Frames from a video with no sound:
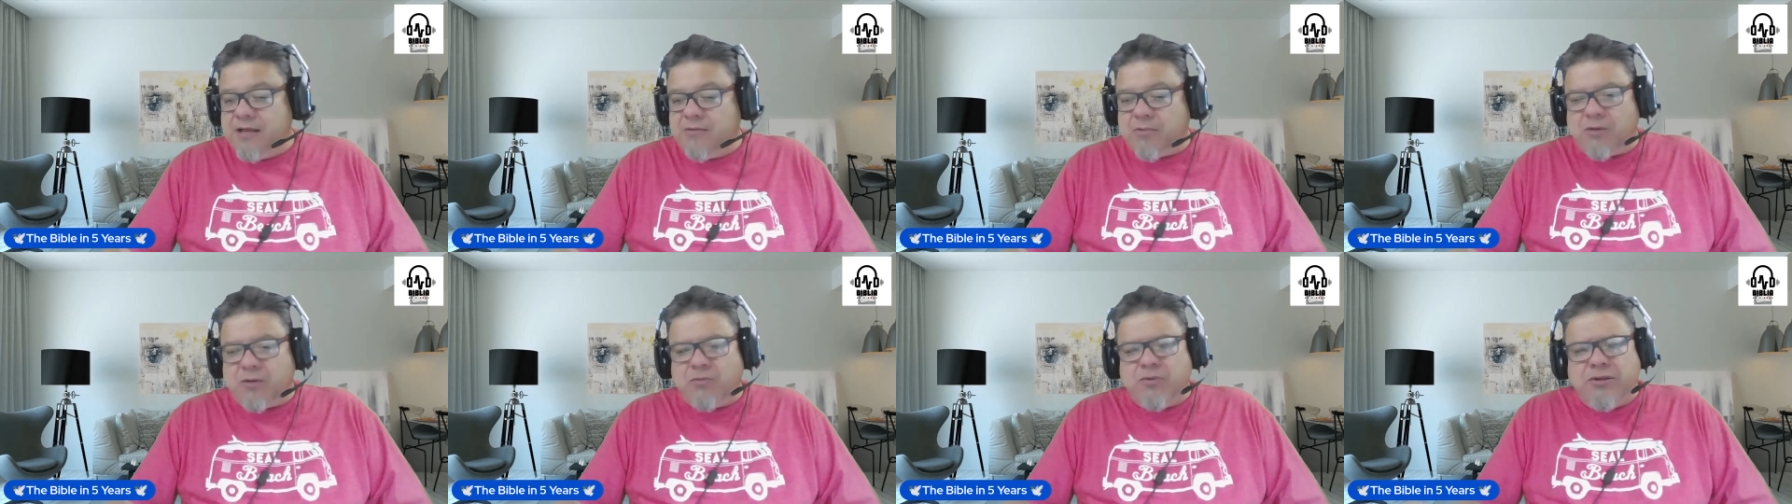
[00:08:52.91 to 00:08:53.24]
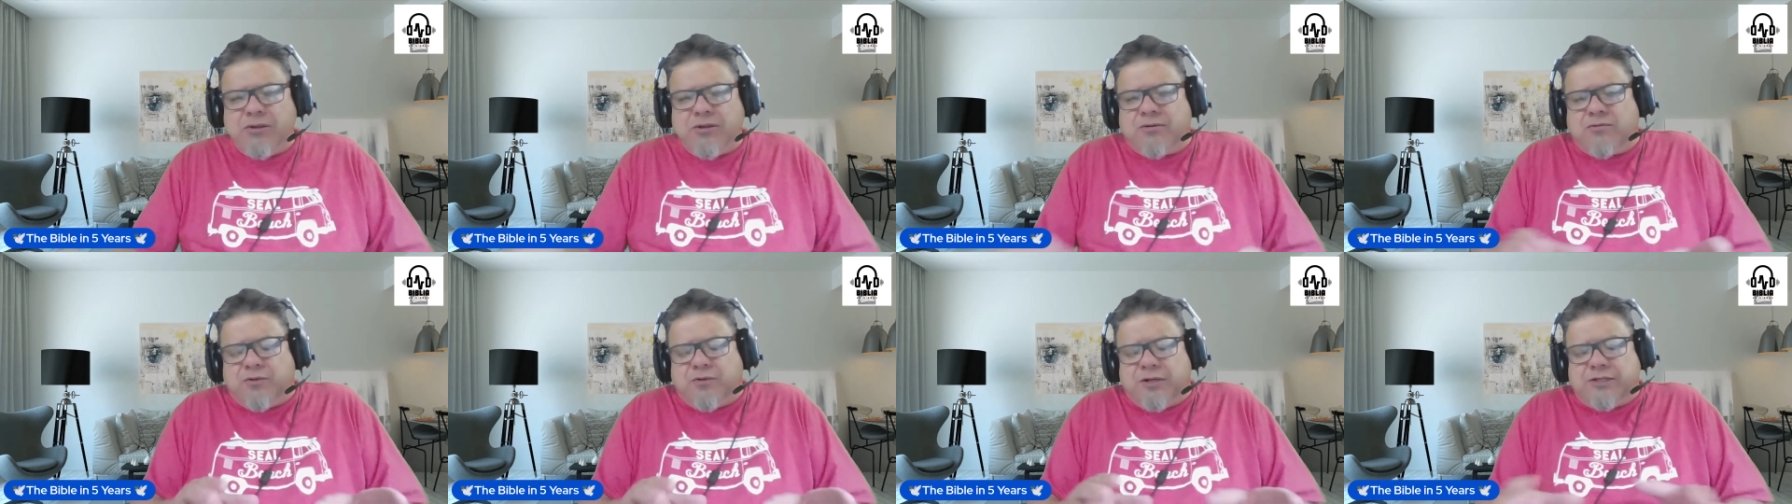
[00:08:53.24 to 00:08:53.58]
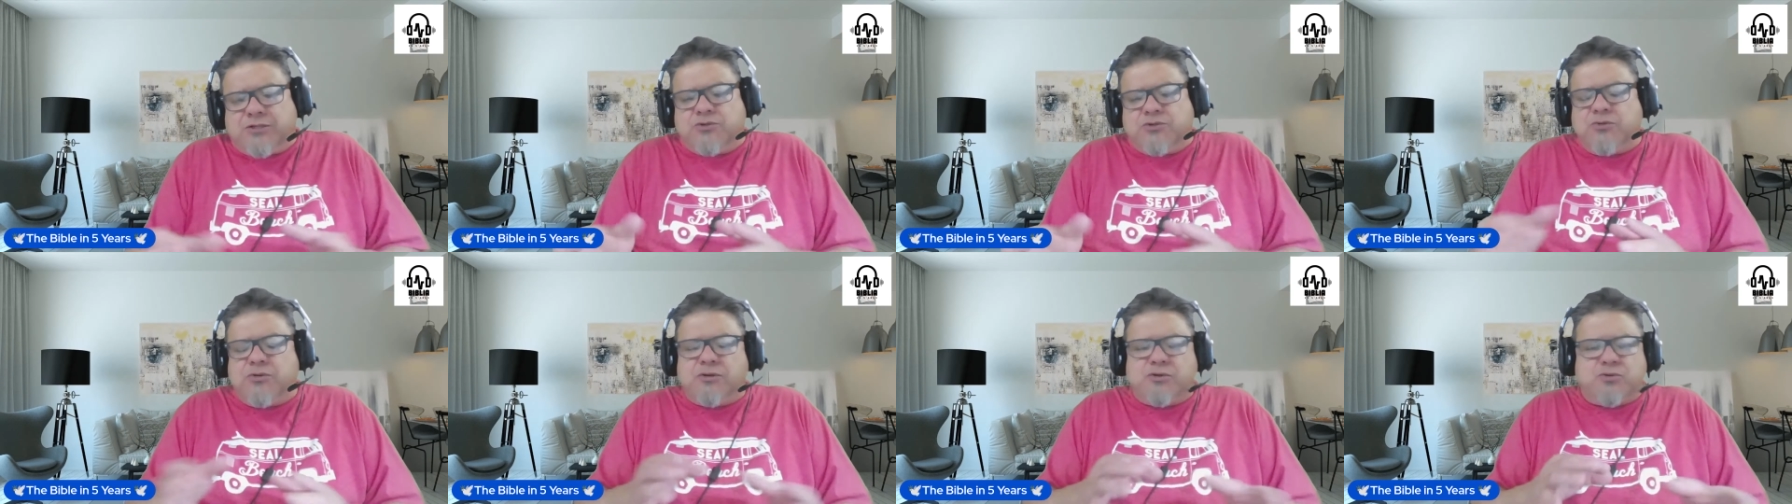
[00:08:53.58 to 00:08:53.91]
But we don't
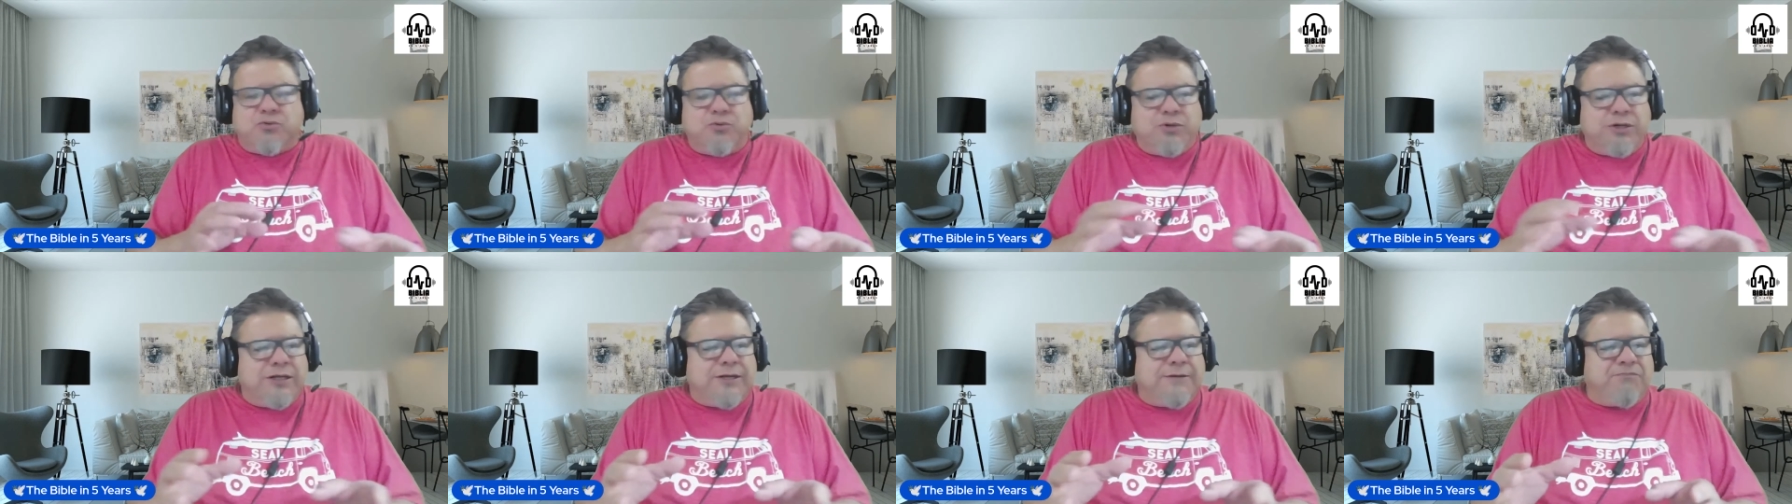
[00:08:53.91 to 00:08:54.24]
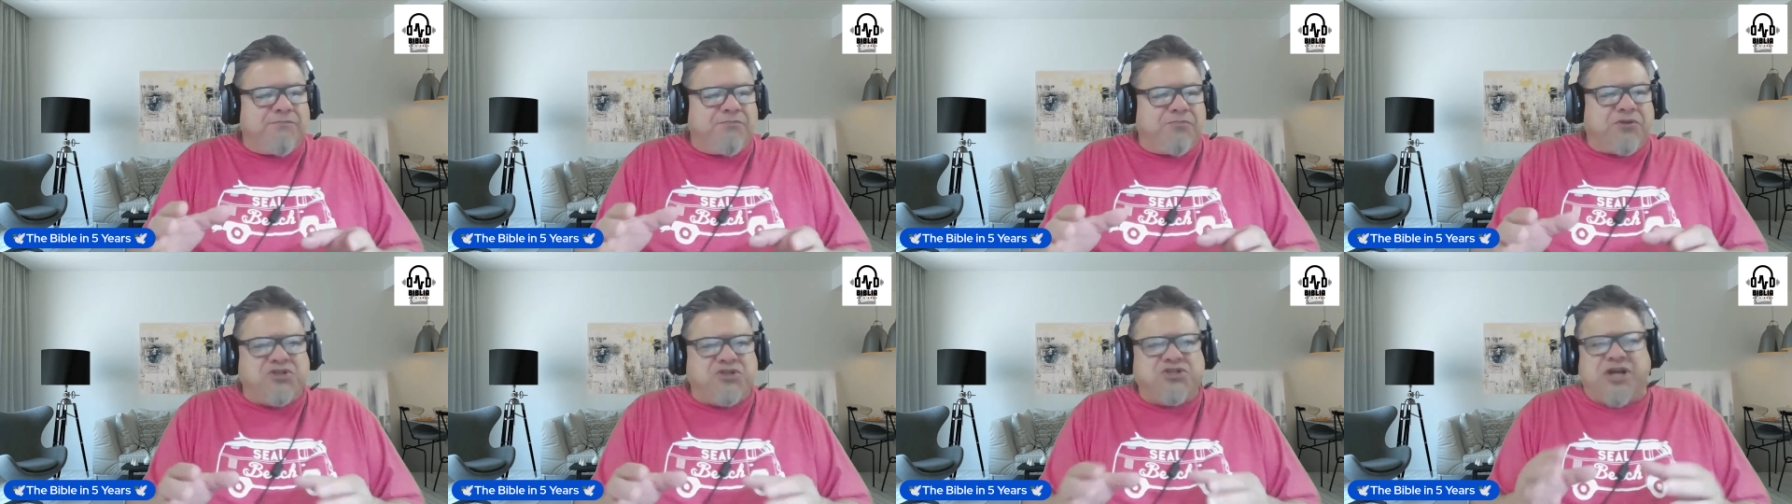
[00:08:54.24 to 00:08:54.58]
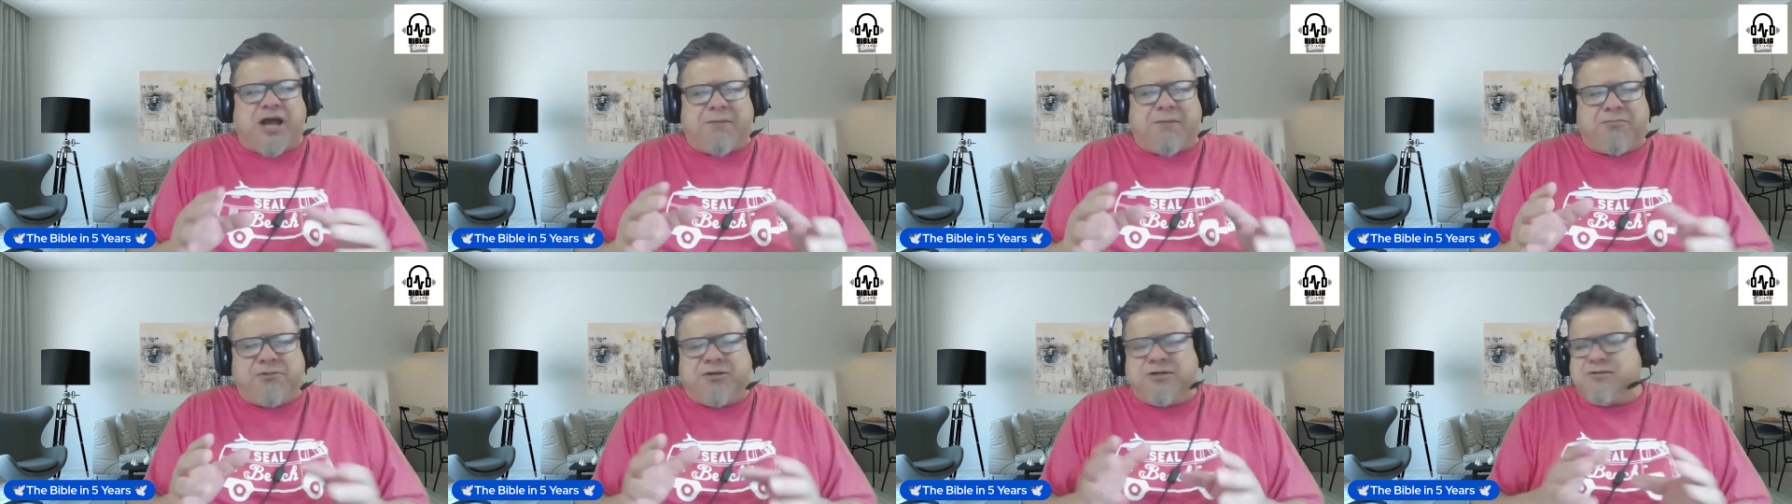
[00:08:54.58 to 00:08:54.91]
read 2 or 3
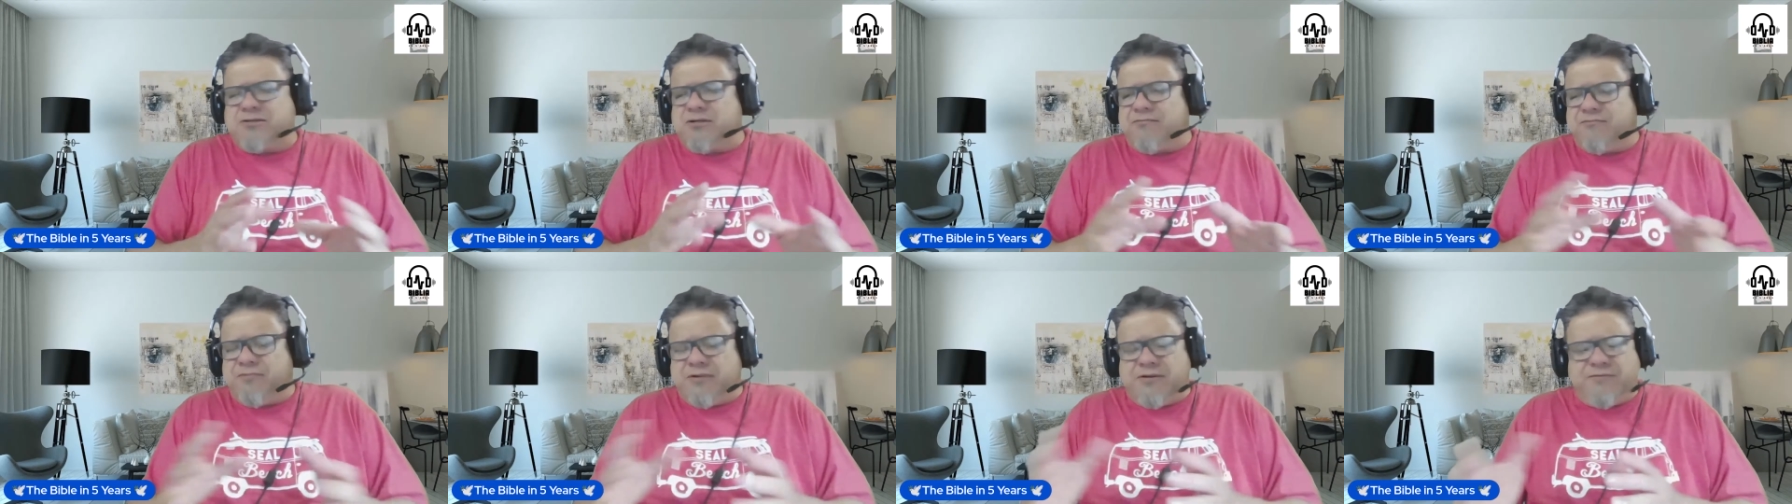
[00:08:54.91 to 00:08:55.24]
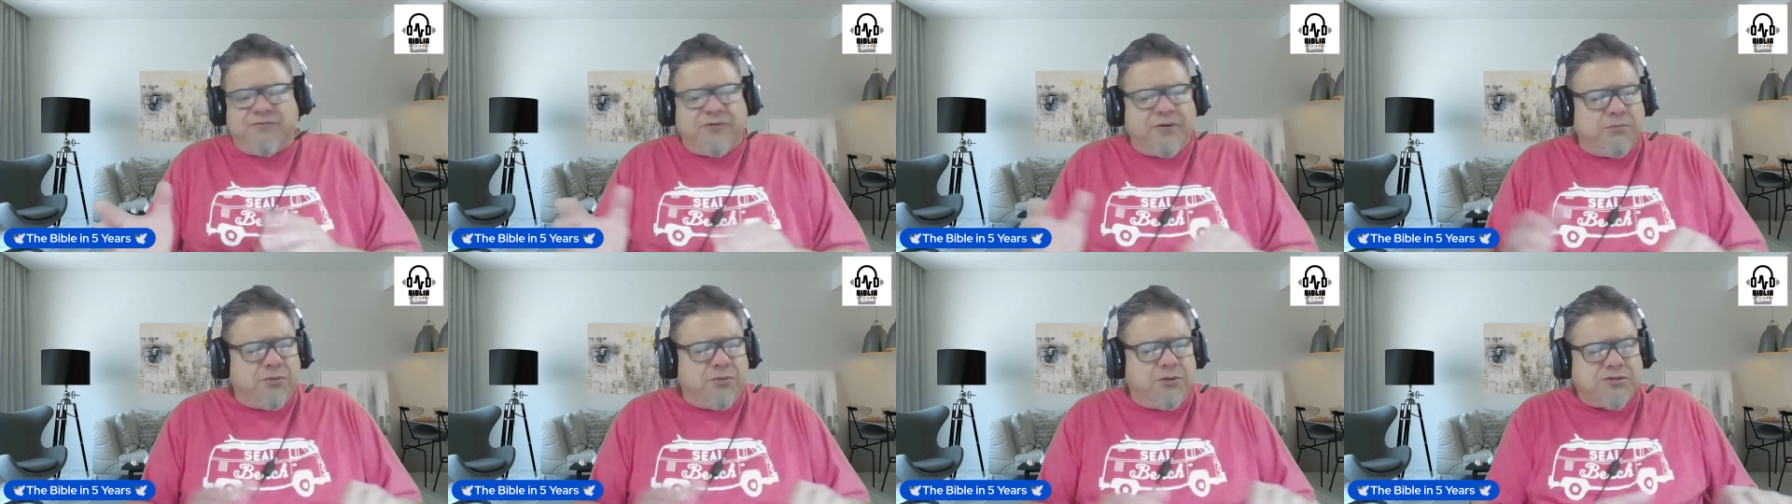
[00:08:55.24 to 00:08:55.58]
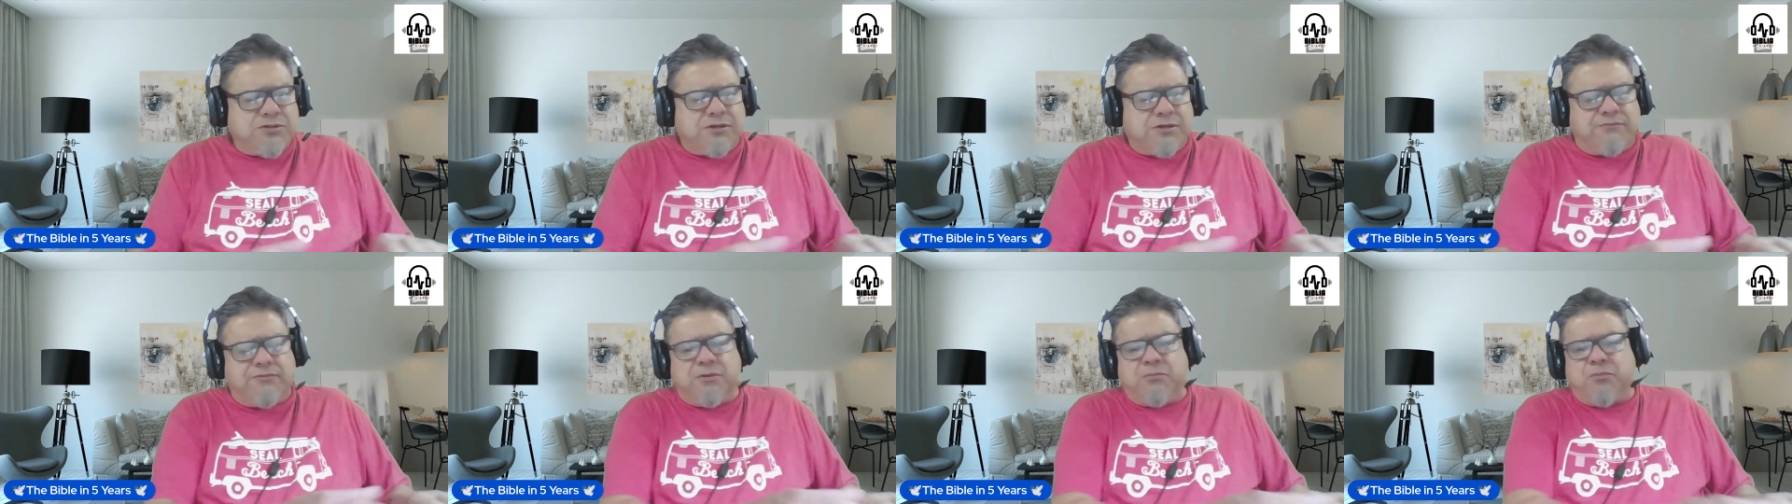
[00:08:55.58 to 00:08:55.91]
chapters of different
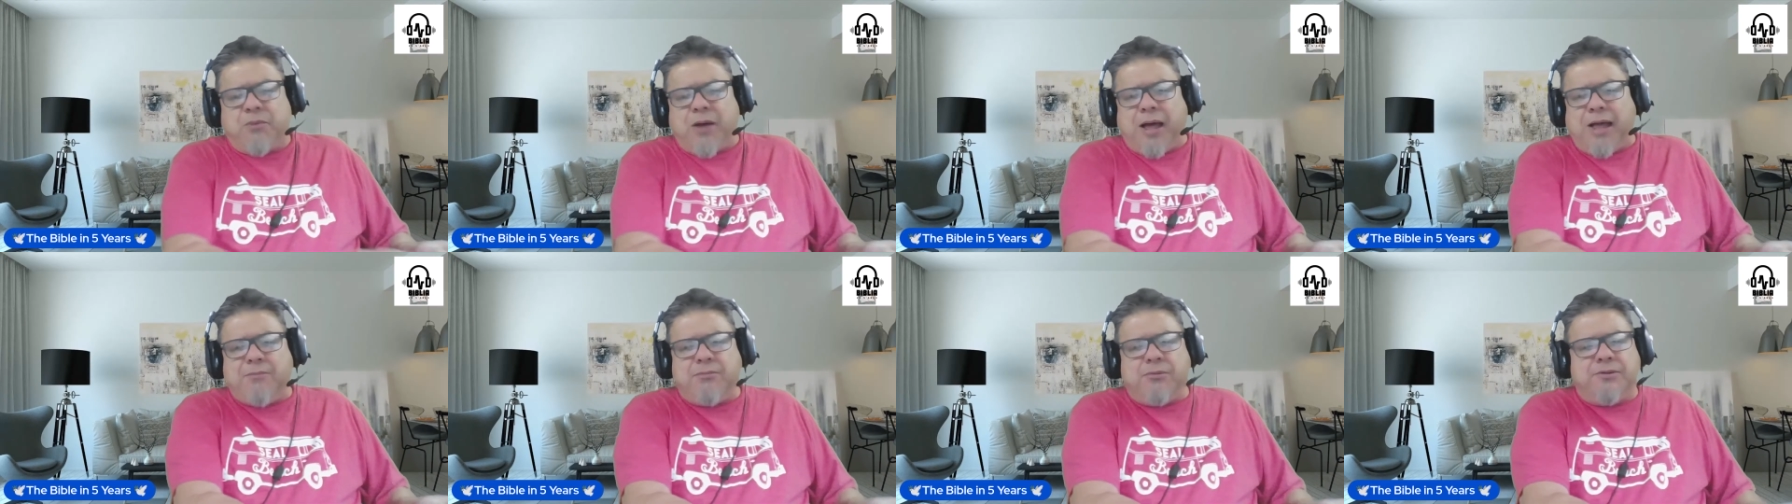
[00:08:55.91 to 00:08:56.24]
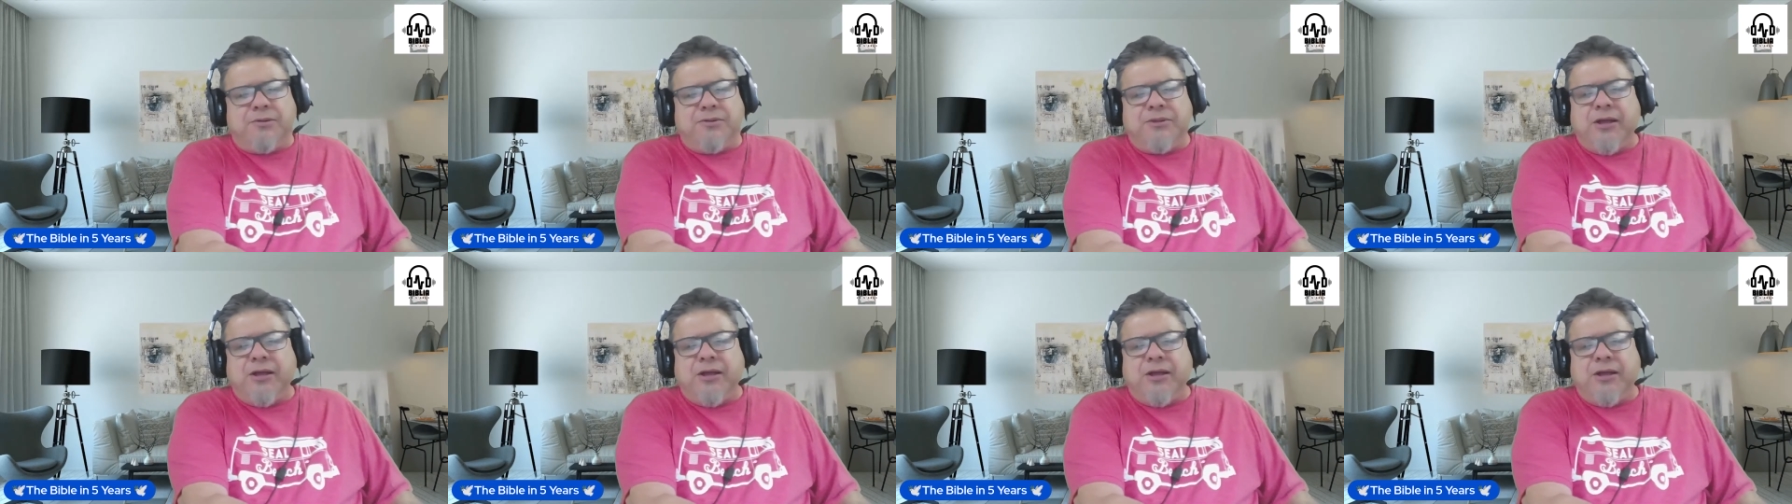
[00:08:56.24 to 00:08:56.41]
books of the Bible.